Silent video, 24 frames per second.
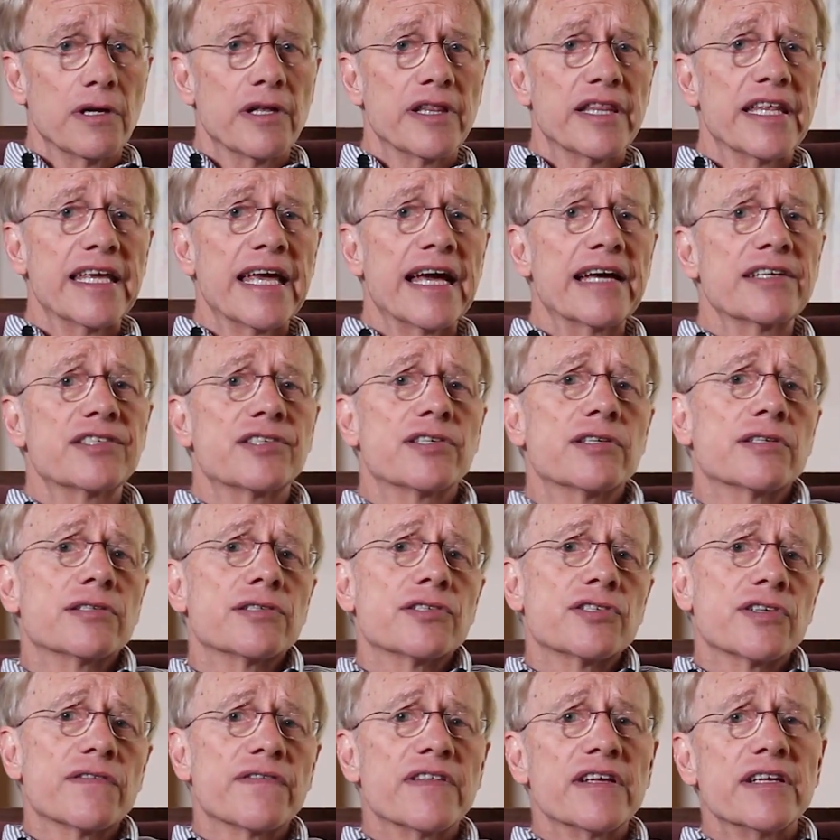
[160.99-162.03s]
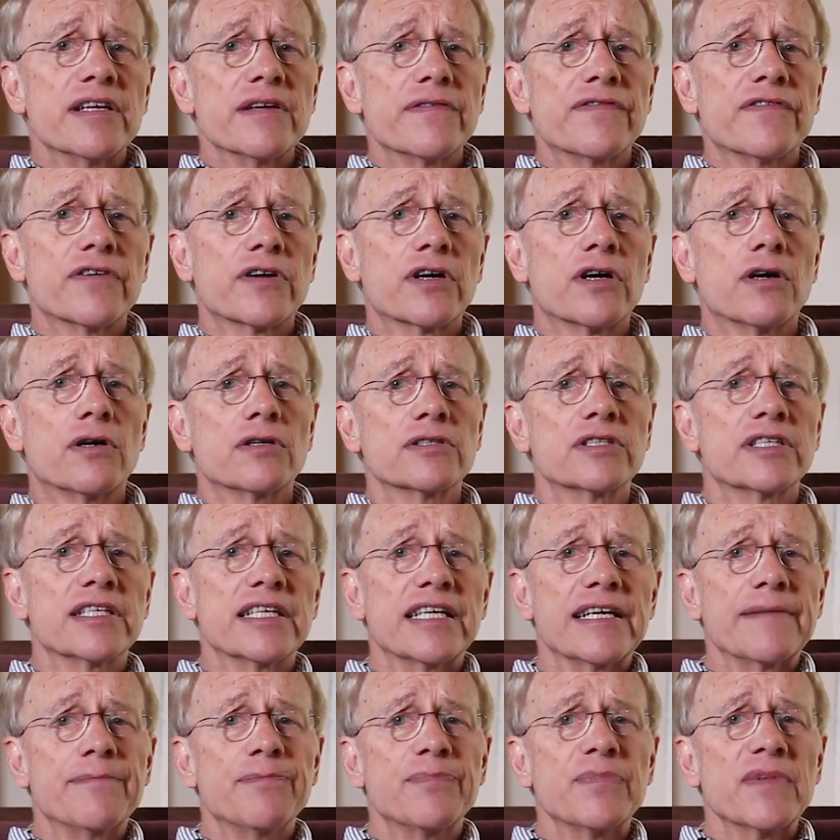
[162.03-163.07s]
The essence of the
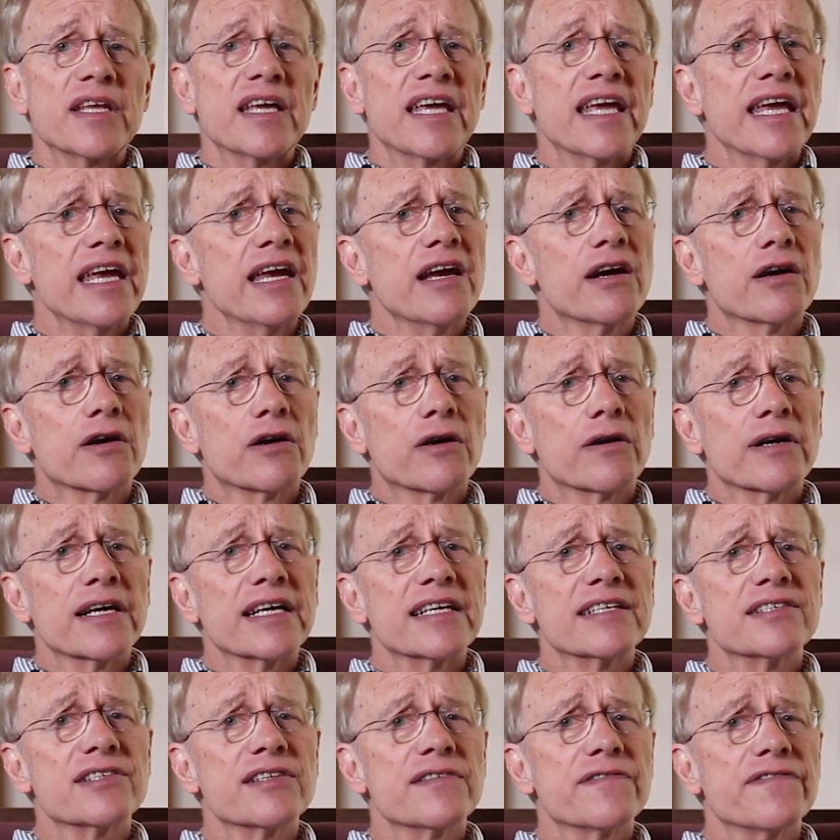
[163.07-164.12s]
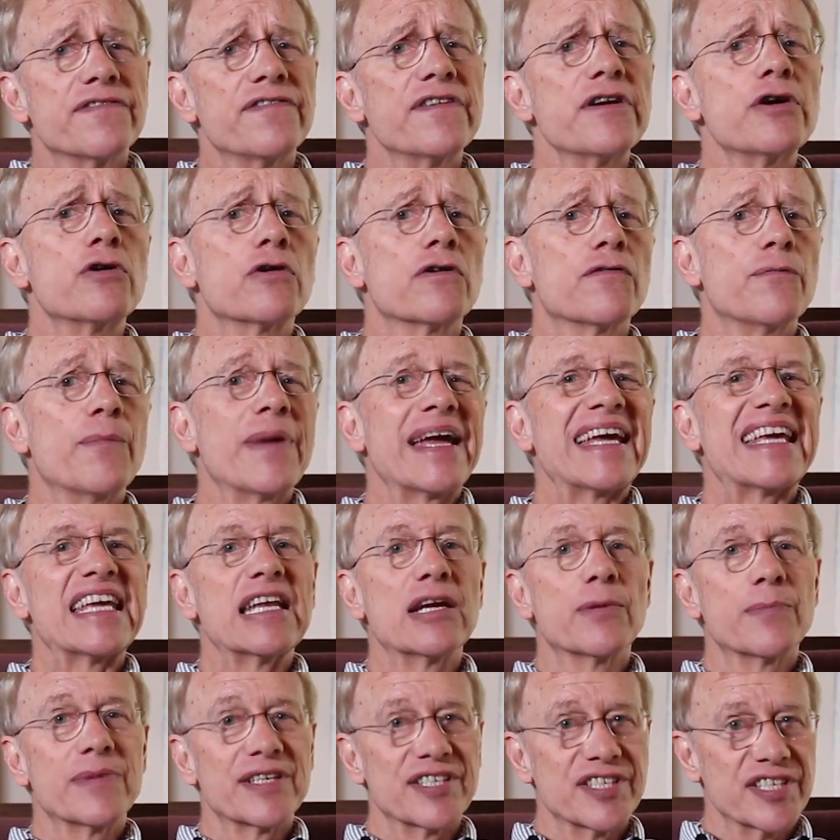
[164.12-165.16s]
difficulty here is the fear of making
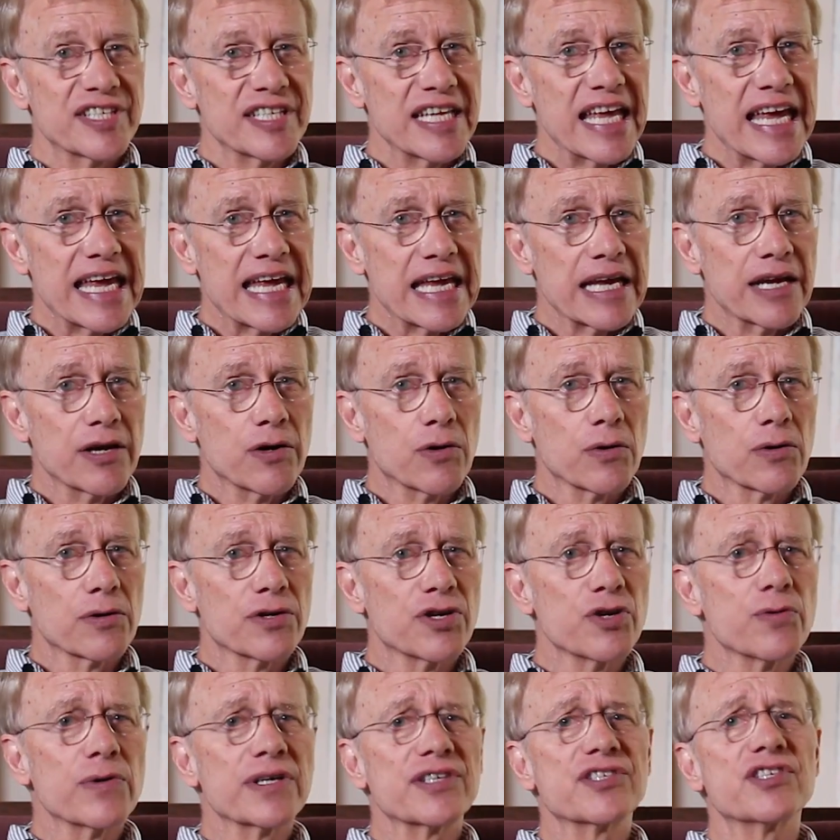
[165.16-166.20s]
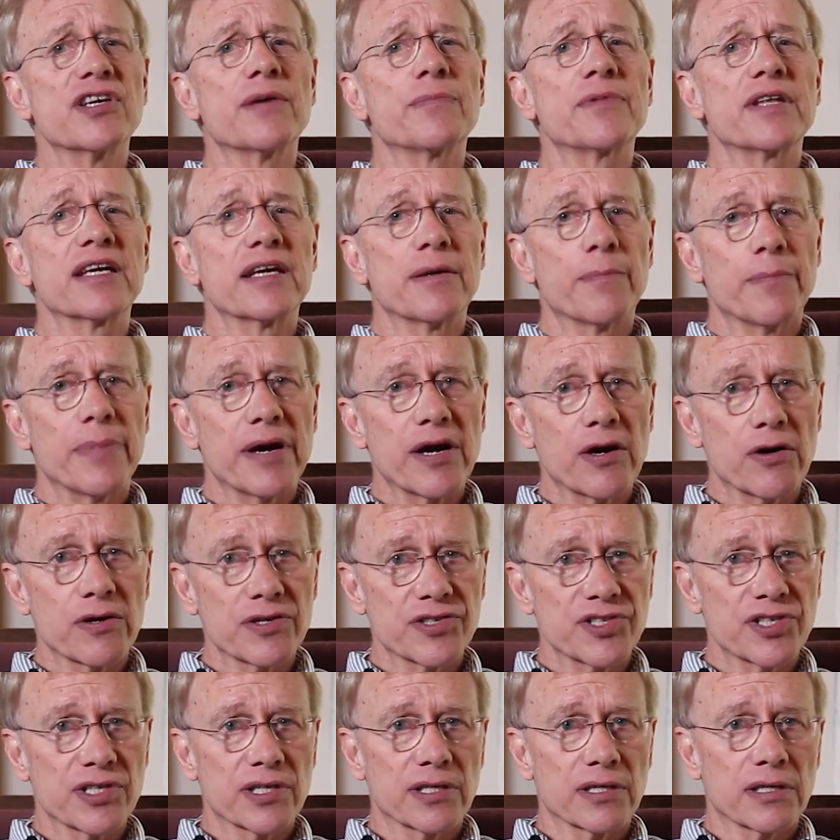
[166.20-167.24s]
a mistake or doing something
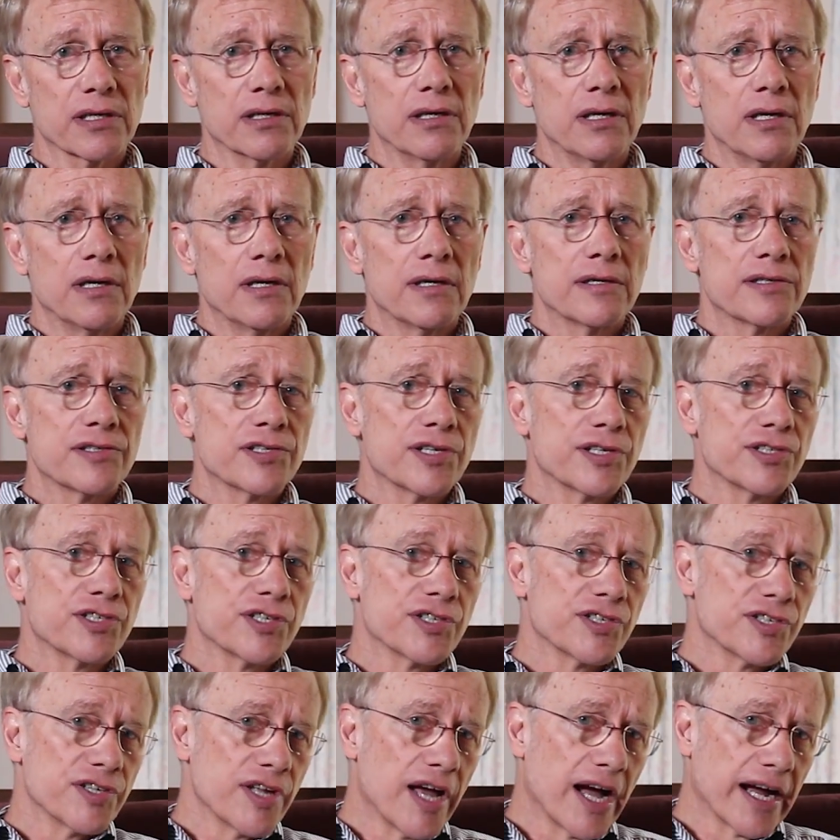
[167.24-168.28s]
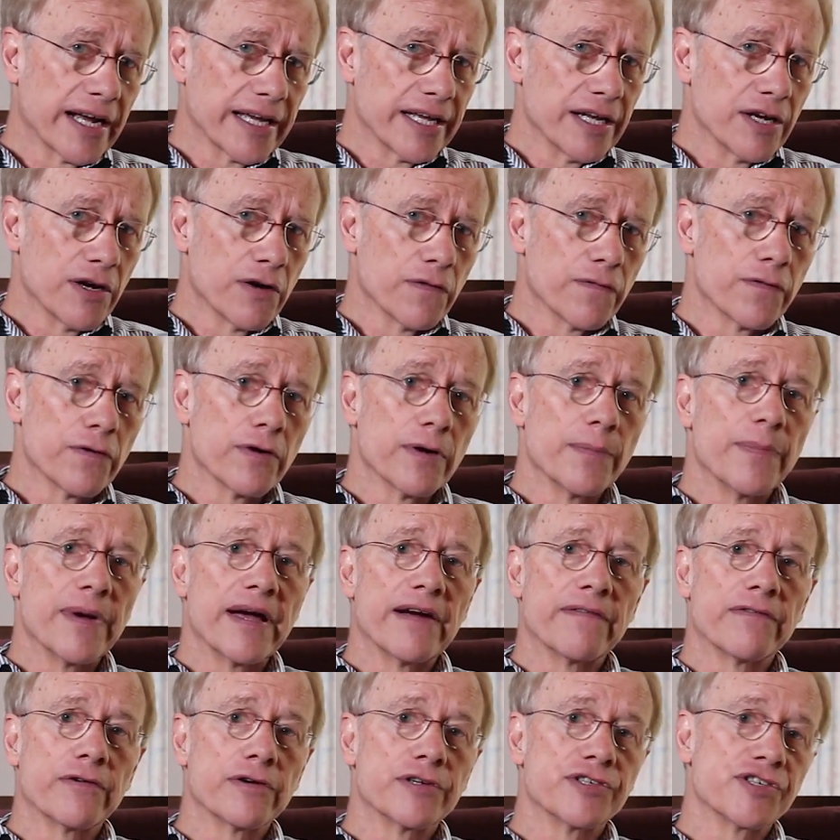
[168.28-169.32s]
embarrassing, such as knocking over a
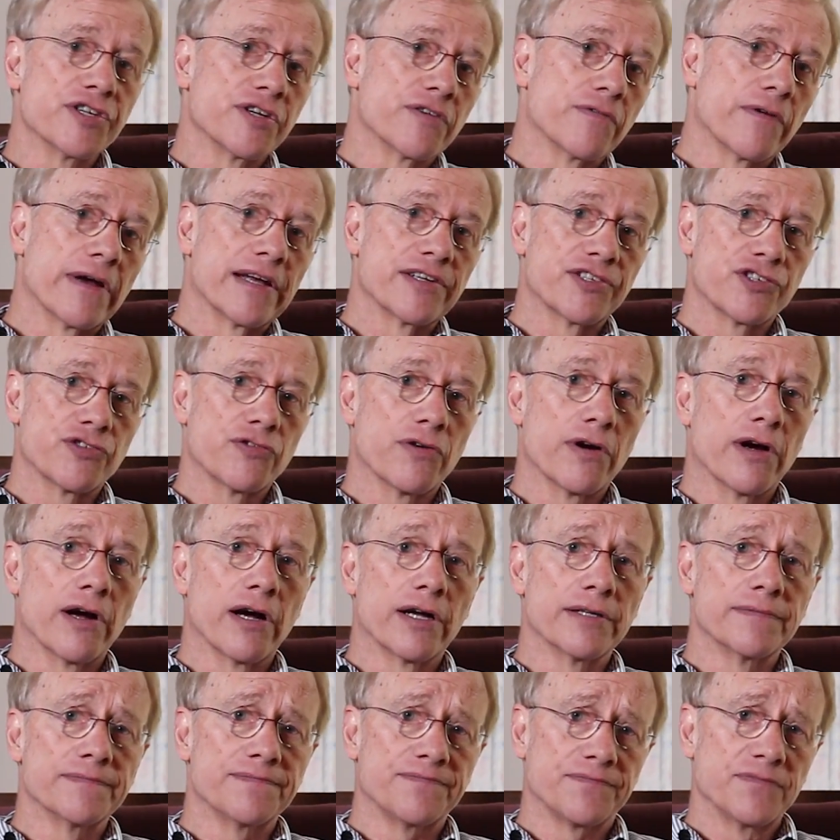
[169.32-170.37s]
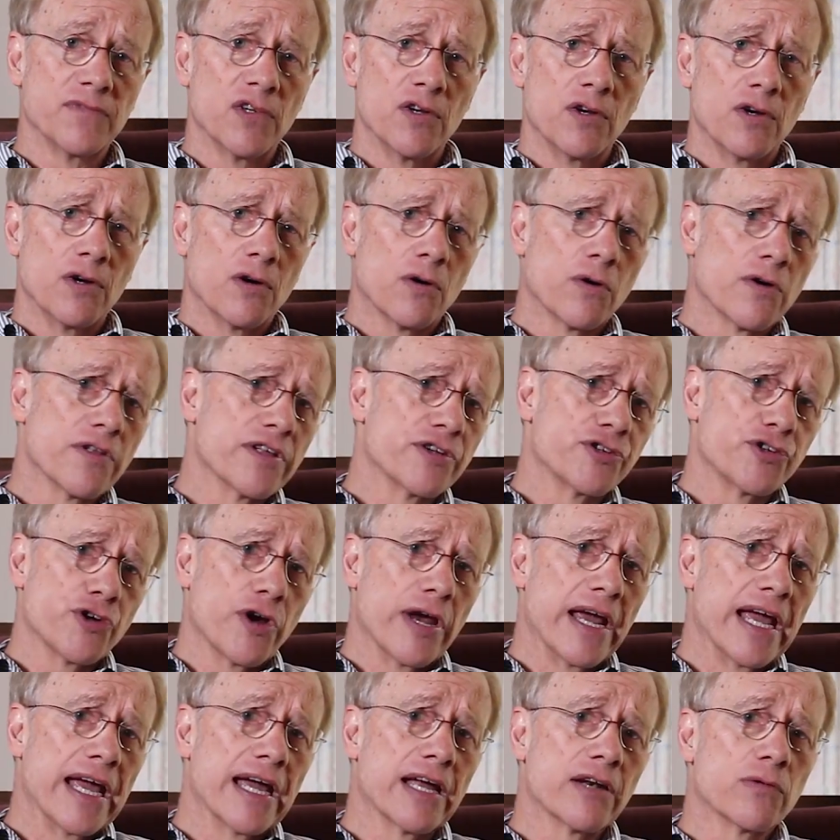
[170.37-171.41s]
beverage in a restaurant, or that your
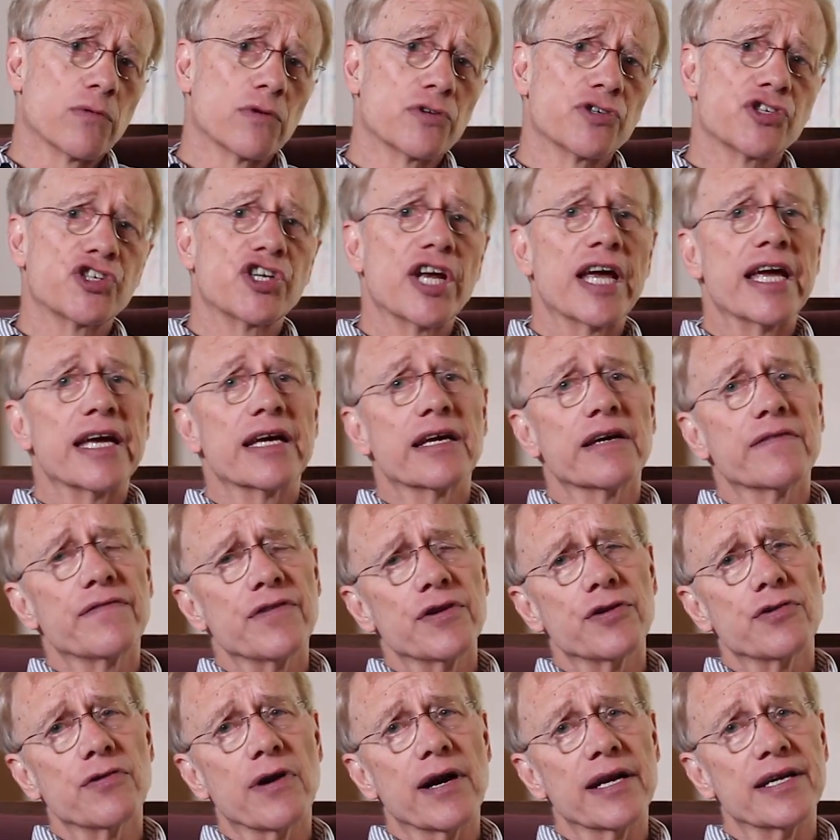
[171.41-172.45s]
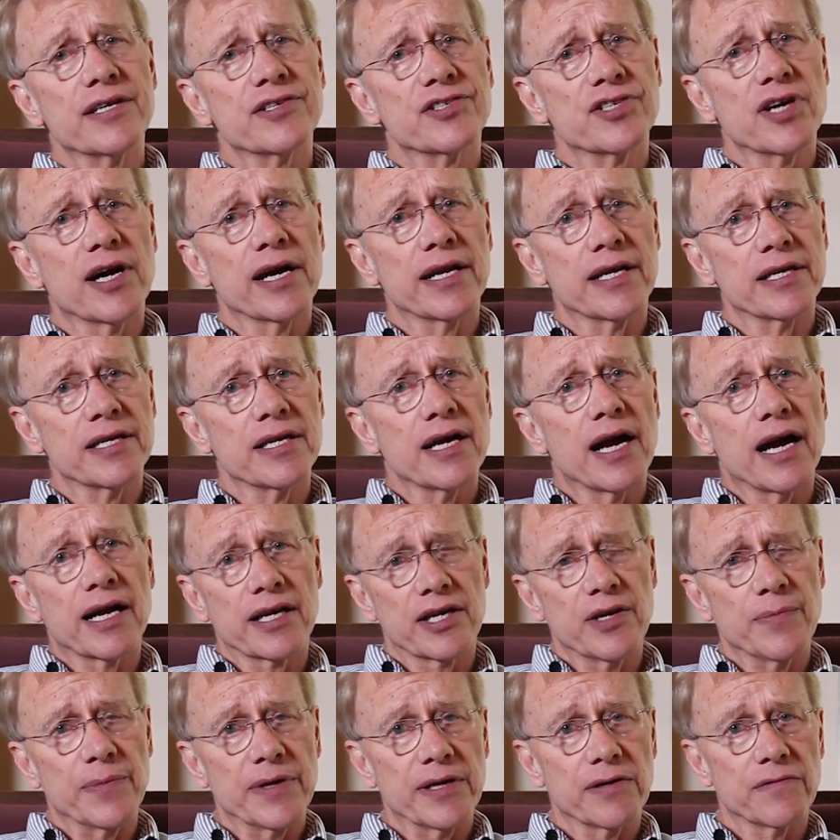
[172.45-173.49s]
hand will shake if you try to sign a
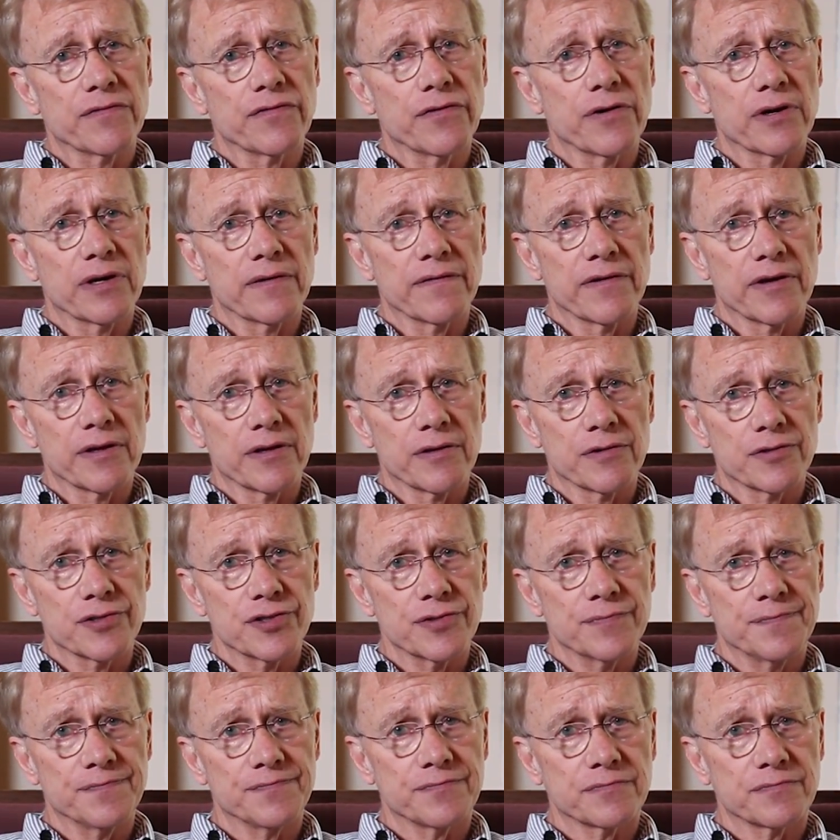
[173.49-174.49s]
document in front of others.